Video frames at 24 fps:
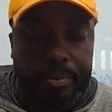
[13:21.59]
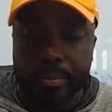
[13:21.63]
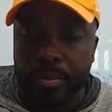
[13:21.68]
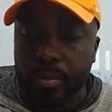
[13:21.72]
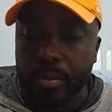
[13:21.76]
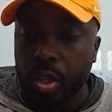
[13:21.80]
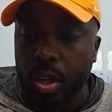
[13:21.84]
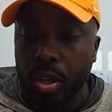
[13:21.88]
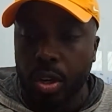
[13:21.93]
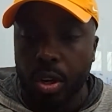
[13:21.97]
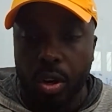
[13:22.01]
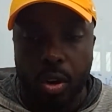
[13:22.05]

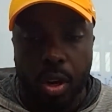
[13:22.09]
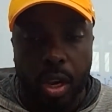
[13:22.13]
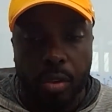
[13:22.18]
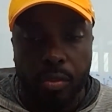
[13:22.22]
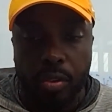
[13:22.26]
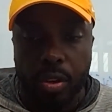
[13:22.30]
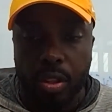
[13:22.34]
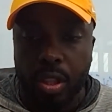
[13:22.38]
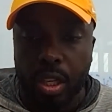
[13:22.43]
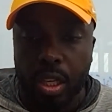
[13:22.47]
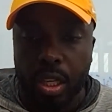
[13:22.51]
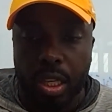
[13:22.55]
you know,
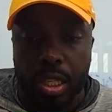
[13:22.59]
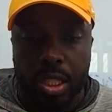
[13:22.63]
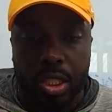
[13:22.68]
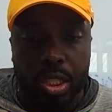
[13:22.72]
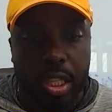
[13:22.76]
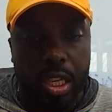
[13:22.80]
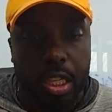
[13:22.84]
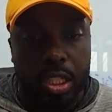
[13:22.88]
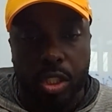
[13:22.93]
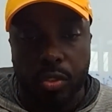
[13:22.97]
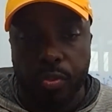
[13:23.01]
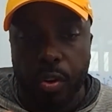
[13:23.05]
everything he
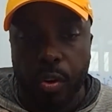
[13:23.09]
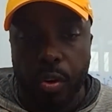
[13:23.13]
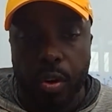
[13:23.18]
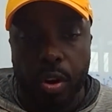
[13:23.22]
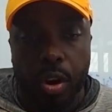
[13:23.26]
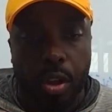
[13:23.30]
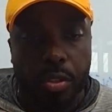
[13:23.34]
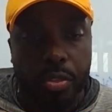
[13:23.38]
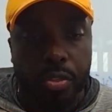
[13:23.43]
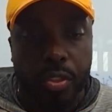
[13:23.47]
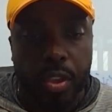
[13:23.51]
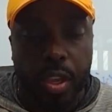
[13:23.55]
says is very
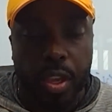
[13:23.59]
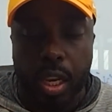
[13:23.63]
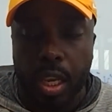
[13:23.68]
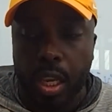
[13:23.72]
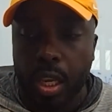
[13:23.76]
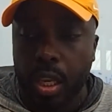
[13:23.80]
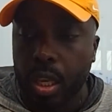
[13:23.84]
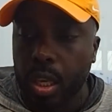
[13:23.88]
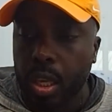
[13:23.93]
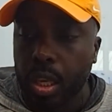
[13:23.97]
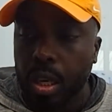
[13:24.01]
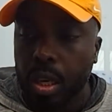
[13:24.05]
authentic.
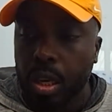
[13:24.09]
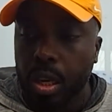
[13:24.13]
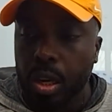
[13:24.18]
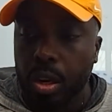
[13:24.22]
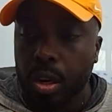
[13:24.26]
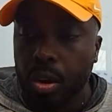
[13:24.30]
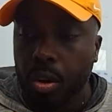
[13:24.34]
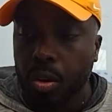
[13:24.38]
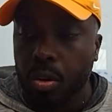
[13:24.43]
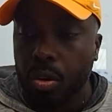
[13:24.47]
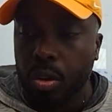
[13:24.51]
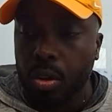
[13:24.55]
You
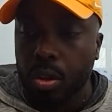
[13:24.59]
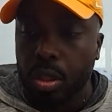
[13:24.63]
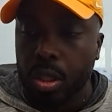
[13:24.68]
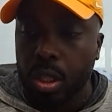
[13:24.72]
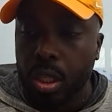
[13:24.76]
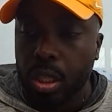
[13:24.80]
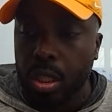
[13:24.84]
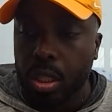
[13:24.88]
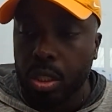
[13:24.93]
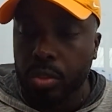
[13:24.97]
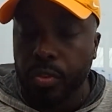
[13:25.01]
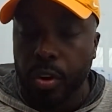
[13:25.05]
know,
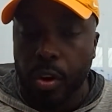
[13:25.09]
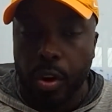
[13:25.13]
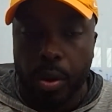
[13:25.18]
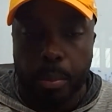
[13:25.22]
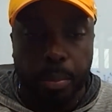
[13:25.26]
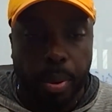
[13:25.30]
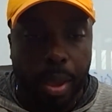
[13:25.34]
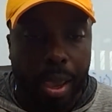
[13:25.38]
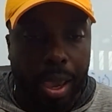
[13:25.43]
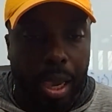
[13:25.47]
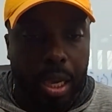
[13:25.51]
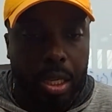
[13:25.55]
he's very
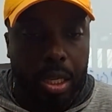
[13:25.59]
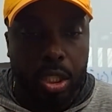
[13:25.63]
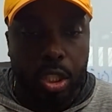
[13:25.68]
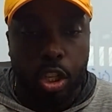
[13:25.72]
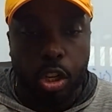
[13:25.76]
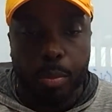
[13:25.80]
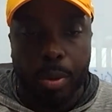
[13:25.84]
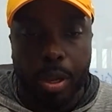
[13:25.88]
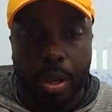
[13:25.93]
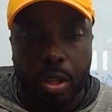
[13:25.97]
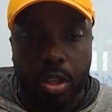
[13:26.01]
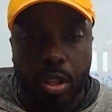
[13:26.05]
passionate
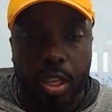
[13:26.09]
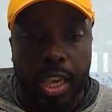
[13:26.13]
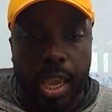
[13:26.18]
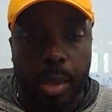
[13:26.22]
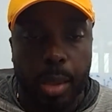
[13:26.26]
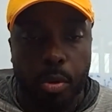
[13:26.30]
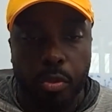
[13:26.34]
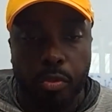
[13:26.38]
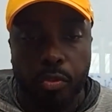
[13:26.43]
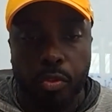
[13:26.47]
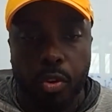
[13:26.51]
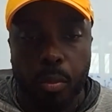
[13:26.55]
about the game
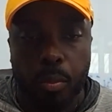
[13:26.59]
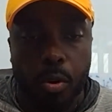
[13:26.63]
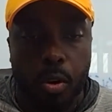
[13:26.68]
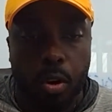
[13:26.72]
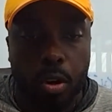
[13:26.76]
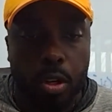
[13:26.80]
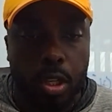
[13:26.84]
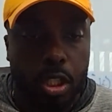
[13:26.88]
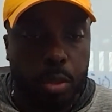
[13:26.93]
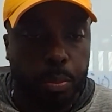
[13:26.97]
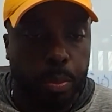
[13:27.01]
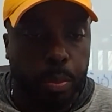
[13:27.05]
of football,
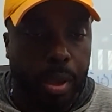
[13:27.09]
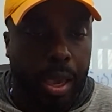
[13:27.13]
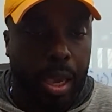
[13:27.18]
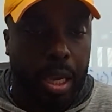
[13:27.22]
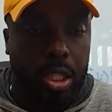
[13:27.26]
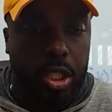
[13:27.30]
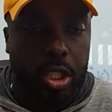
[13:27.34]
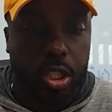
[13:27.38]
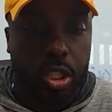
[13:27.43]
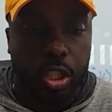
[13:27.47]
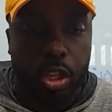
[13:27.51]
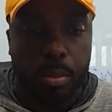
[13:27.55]
and he's
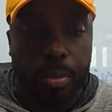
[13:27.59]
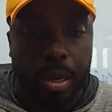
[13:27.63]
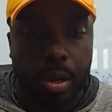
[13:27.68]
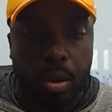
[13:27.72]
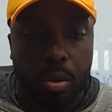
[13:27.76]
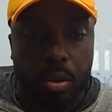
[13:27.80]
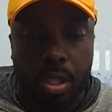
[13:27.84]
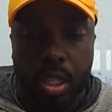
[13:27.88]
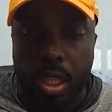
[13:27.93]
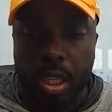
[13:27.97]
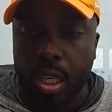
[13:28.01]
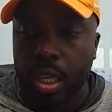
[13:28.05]
passionate
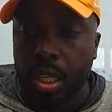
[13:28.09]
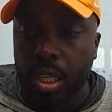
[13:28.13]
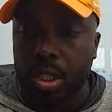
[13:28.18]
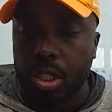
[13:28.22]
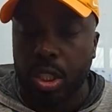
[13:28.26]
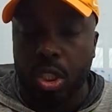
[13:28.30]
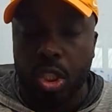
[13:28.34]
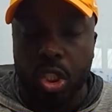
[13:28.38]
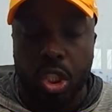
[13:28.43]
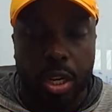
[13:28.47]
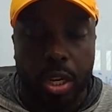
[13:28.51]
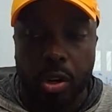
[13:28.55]
about kids
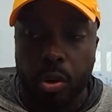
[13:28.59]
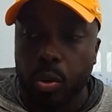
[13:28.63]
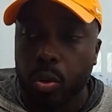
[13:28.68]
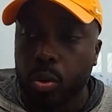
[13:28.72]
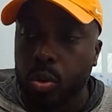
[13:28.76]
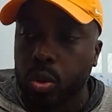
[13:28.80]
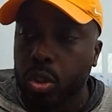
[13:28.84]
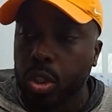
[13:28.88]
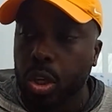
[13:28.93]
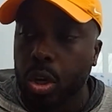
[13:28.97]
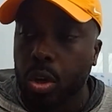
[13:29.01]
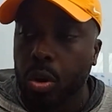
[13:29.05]
in general.
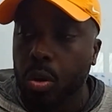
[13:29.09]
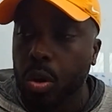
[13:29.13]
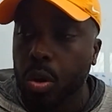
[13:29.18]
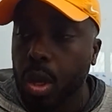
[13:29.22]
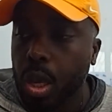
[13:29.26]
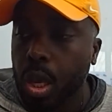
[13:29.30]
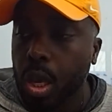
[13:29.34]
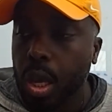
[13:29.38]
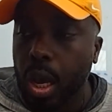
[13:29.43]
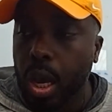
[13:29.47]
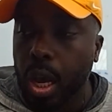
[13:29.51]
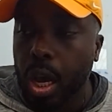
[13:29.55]
So
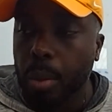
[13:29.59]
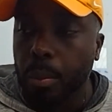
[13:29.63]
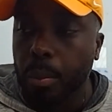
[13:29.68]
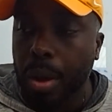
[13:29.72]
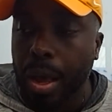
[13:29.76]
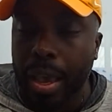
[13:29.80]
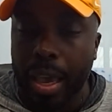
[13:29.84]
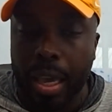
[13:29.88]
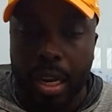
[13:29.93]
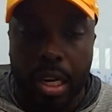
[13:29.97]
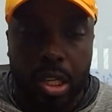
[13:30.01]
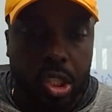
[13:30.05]

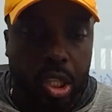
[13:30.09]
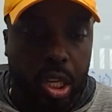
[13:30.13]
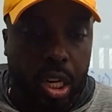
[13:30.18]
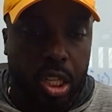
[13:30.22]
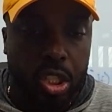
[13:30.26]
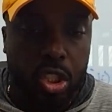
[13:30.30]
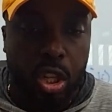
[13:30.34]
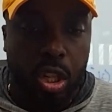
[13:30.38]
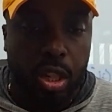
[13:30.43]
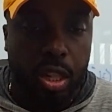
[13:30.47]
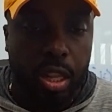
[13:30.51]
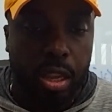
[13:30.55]
I had a chance
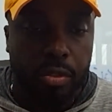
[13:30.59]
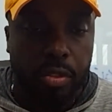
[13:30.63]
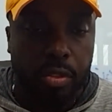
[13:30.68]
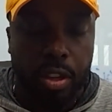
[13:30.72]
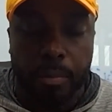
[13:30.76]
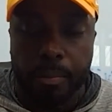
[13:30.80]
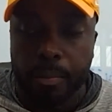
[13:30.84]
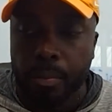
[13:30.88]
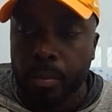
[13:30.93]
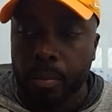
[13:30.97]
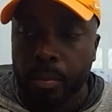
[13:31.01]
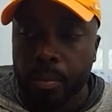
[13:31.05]
to live
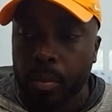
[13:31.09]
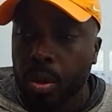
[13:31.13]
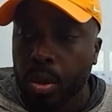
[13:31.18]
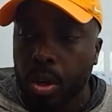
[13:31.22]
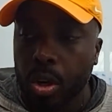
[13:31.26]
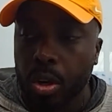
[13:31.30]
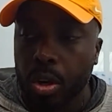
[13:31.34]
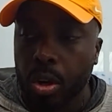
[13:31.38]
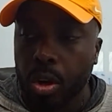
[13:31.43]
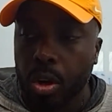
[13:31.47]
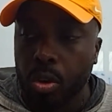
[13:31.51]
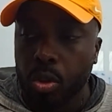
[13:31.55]
it, you
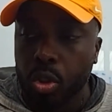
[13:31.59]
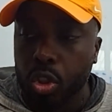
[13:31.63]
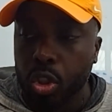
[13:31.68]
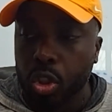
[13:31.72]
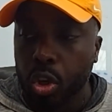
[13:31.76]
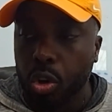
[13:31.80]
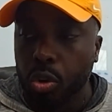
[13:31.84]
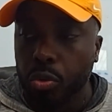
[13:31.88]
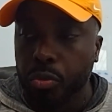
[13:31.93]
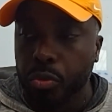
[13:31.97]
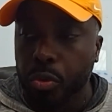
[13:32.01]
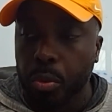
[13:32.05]
know.
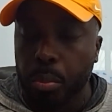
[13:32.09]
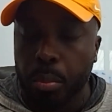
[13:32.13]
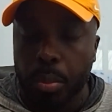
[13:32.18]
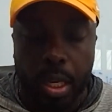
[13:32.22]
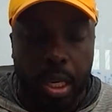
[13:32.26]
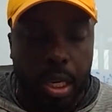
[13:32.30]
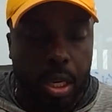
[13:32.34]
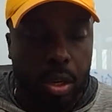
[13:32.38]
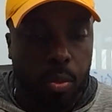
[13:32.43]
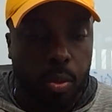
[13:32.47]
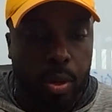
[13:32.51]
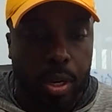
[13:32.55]
So for
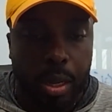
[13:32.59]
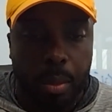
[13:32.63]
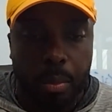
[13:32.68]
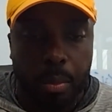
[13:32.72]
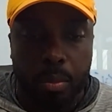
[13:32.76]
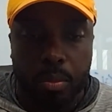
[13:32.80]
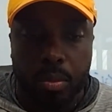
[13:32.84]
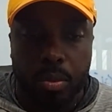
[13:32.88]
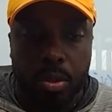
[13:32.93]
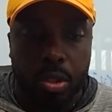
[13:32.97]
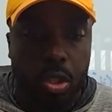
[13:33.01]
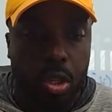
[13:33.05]
me, when I'm,
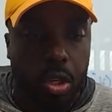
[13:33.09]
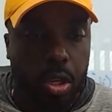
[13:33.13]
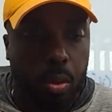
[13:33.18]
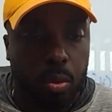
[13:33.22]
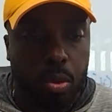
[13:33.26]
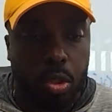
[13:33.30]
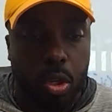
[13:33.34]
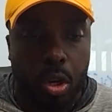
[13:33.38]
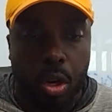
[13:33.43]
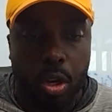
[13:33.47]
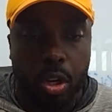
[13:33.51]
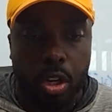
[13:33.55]
you know,
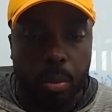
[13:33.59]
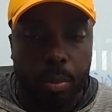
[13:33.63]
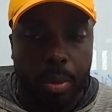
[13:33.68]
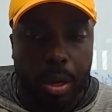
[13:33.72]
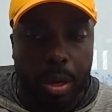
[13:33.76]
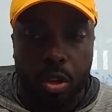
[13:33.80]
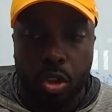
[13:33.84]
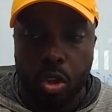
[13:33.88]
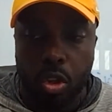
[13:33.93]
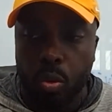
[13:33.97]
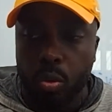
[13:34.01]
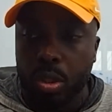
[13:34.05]
talking
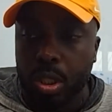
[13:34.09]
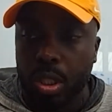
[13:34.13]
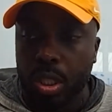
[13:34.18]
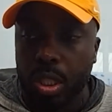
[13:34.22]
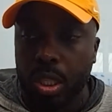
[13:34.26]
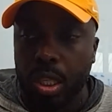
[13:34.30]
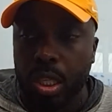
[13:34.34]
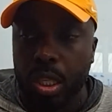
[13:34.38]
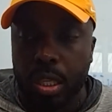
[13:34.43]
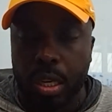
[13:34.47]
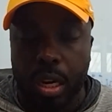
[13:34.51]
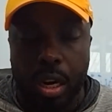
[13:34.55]
about UT
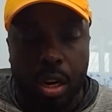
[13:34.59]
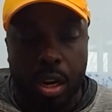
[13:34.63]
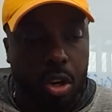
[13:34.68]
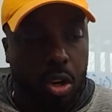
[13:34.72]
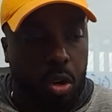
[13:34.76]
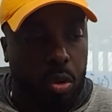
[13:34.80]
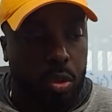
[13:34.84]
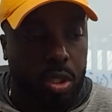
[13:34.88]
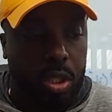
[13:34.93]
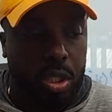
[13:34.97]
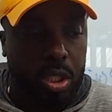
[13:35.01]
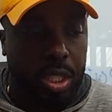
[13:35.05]
and our
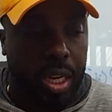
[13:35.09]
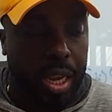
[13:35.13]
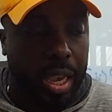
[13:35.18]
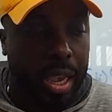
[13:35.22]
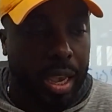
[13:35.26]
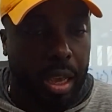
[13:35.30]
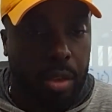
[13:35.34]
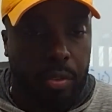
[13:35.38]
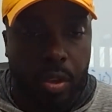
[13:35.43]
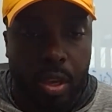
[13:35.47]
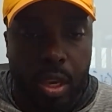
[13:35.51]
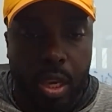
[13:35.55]
coaching
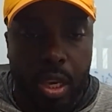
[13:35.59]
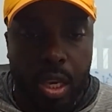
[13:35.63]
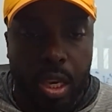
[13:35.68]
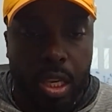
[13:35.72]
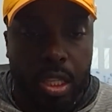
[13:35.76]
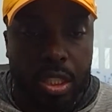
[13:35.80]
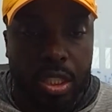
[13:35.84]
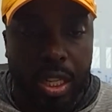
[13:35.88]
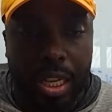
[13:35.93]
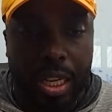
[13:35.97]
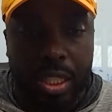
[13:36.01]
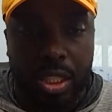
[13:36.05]
staff,
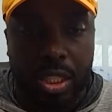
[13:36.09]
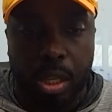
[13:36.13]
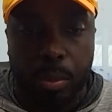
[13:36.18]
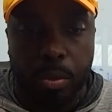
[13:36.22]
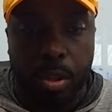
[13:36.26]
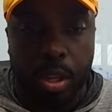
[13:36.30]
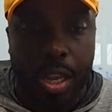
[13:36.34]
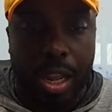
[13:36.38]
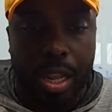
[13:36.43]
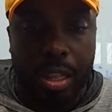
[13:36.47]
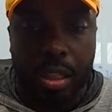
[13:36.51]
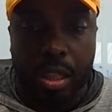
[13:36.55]
it's not
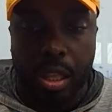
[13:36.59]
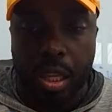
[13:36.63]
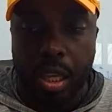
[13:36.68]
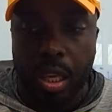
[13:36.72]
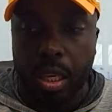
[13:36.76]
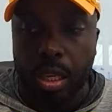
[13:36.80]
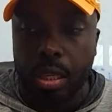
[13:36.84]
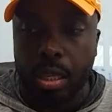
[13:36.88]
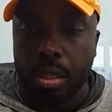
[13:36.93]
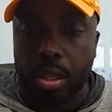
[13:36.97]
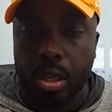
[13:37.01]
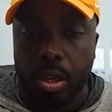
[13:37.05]
something I
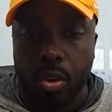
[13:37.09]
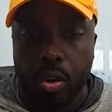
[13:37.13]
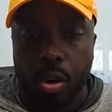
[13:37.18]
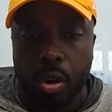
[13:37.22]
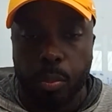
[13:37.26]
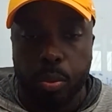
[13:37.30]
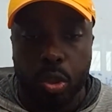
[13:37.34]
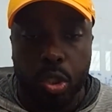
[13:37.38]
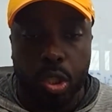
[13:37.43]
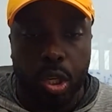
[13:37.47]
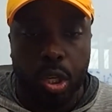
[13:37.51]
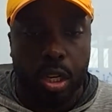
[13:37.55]
think, you know, in
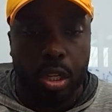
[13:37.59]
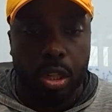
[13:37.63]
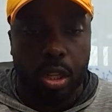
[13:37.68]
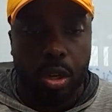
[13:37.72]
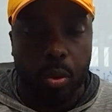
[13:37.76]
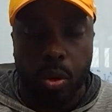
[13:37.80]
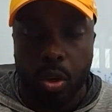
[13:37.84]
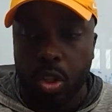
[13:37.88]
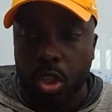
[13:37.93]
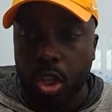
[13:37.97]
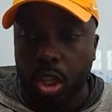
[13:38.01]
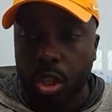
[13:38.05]
particular
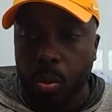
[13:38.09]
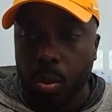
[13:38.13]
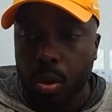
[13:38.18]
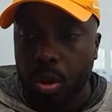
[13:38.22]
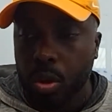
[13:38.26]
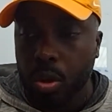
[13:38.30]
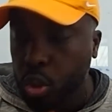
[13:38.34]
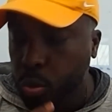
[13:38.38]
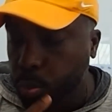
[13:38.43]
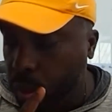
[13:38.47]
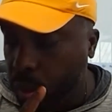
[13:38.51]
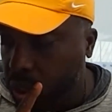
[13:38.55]
when you're dealing with
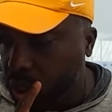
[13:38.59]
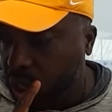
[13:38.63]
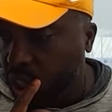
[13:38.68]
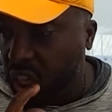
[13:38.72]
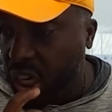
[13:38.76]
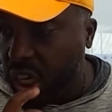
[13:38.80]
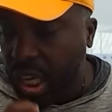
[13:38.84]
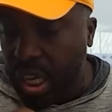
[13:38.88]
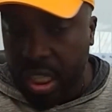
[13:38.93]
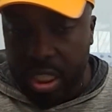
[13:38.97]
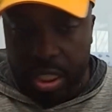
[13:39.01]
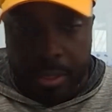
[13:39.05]
Coach
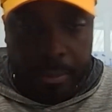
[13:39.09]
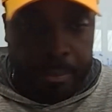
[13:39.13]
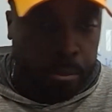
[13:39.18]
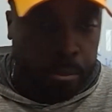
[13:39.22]
Martinez,